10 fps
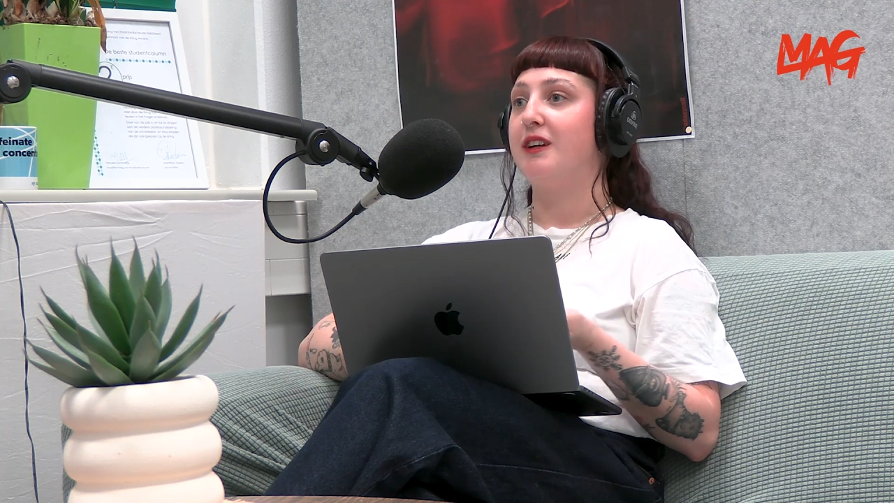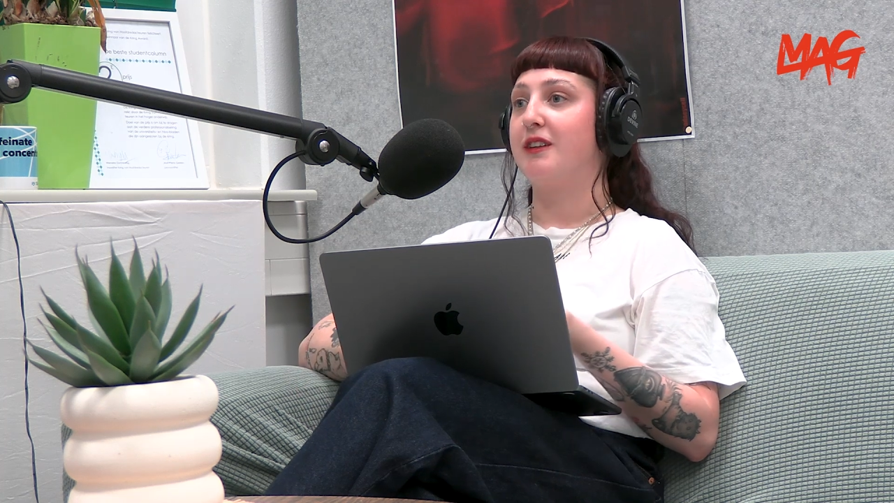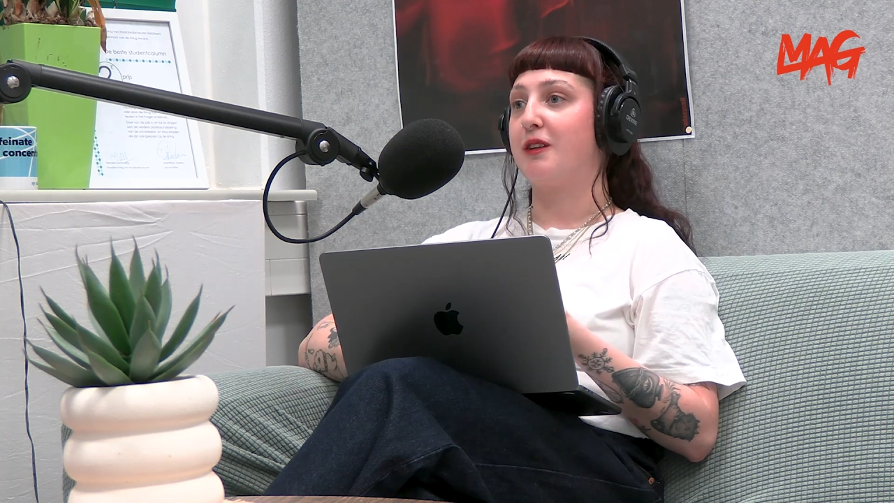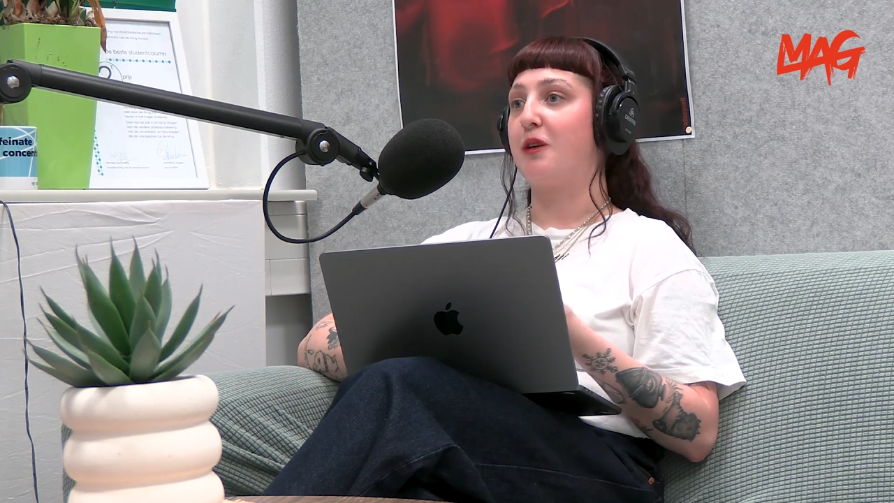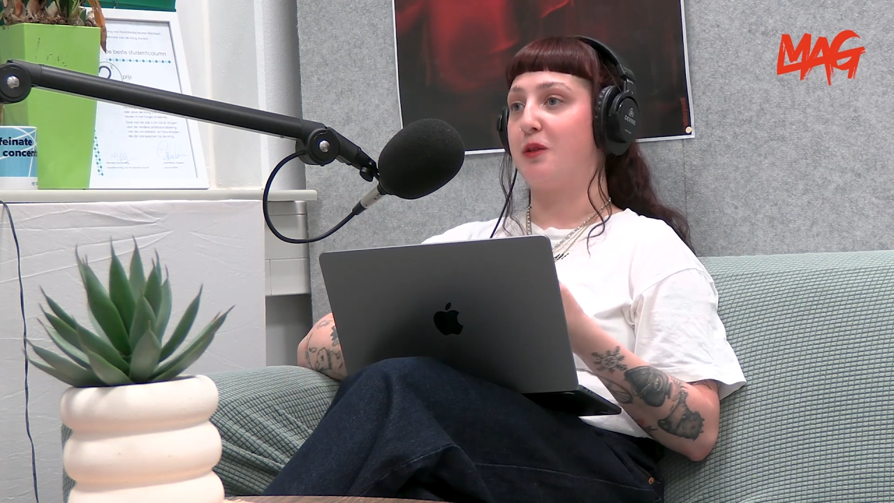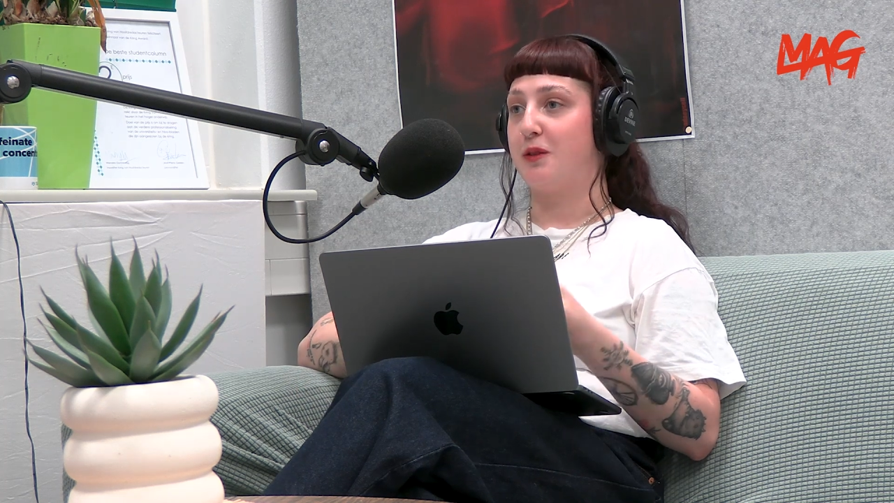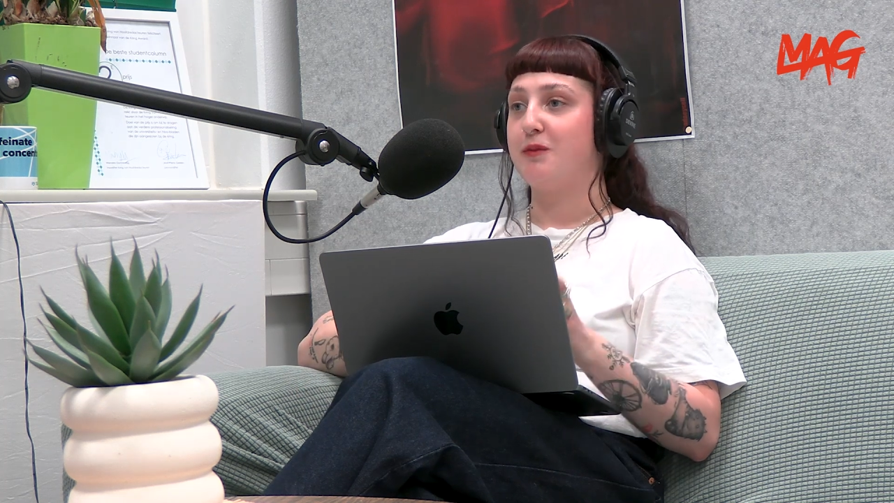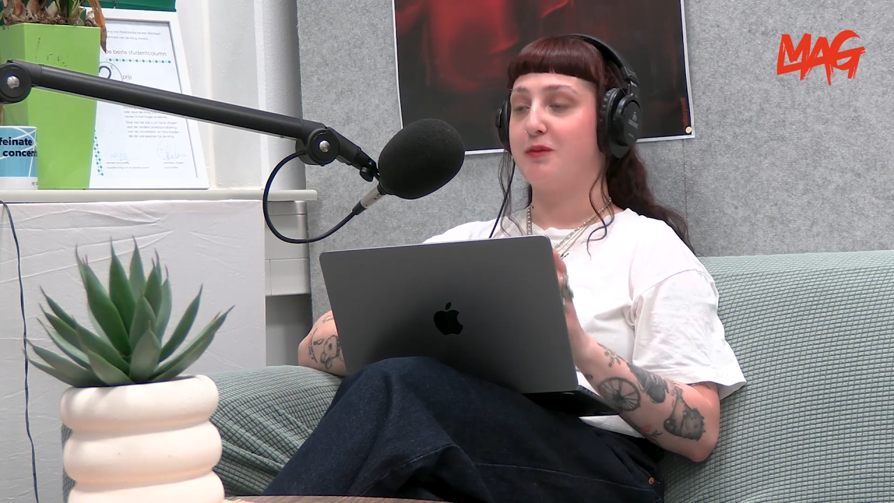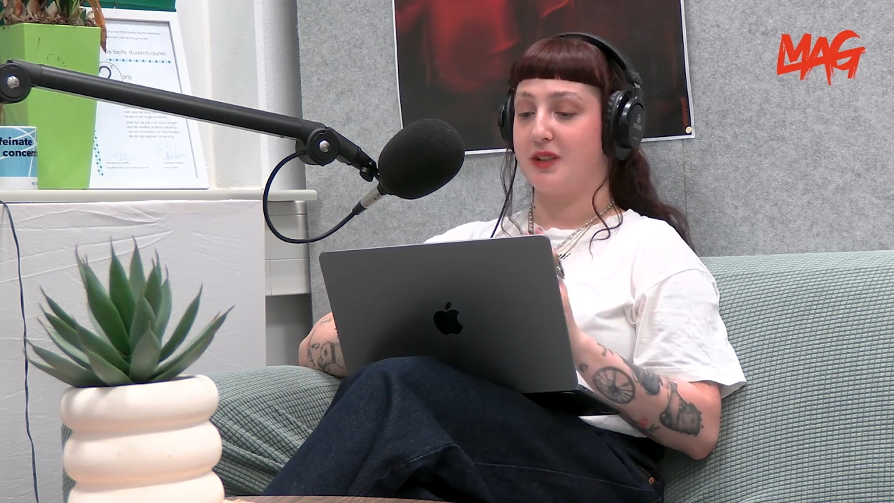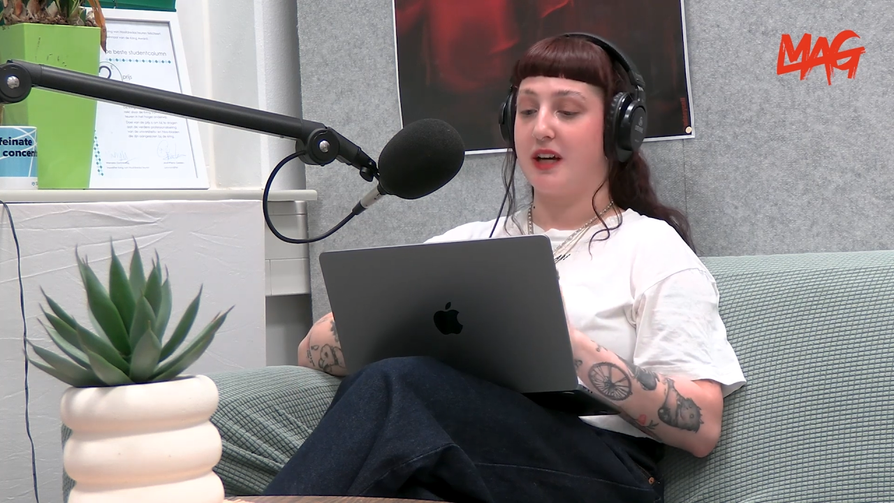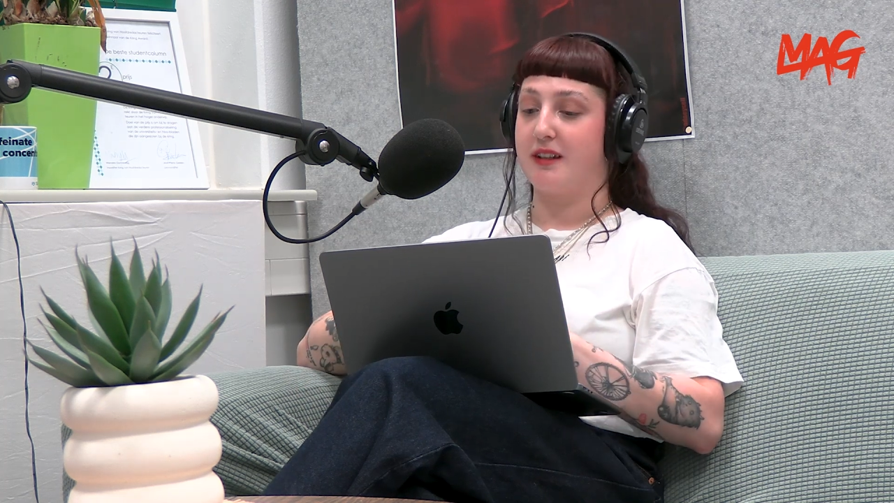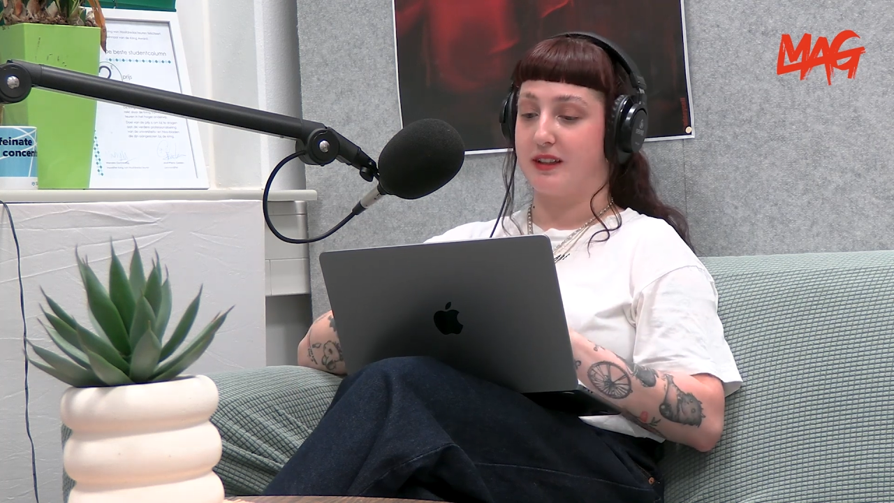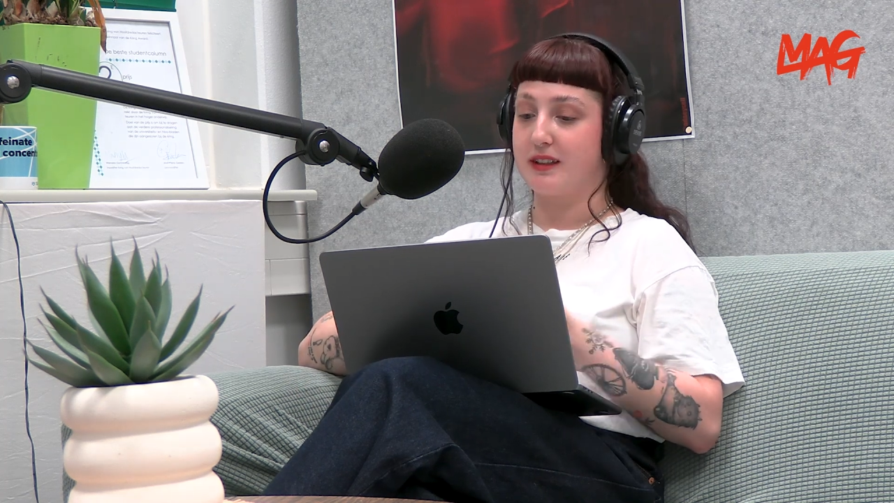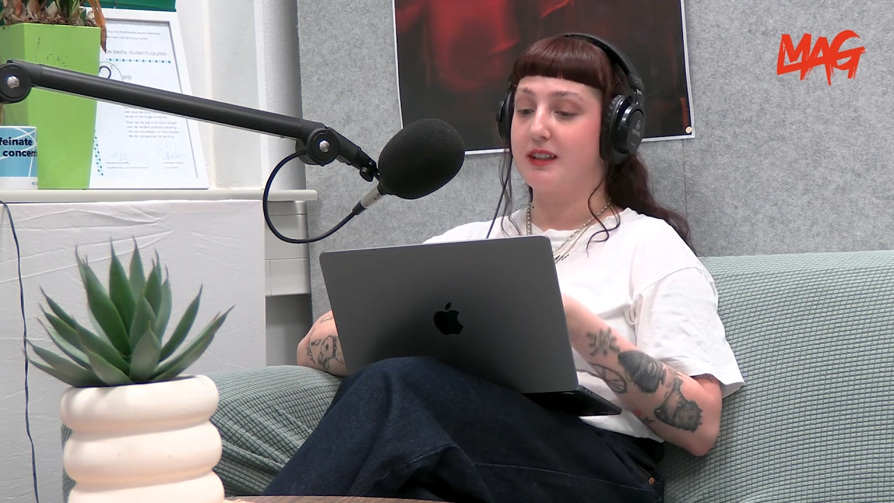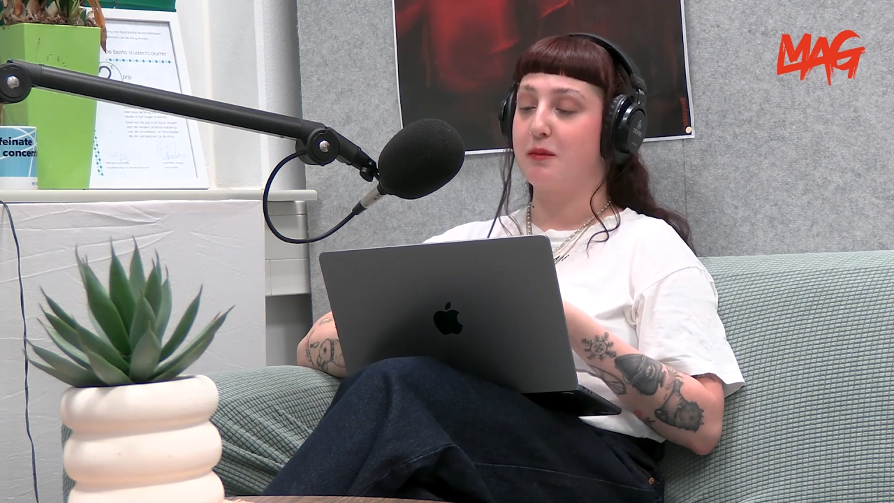So it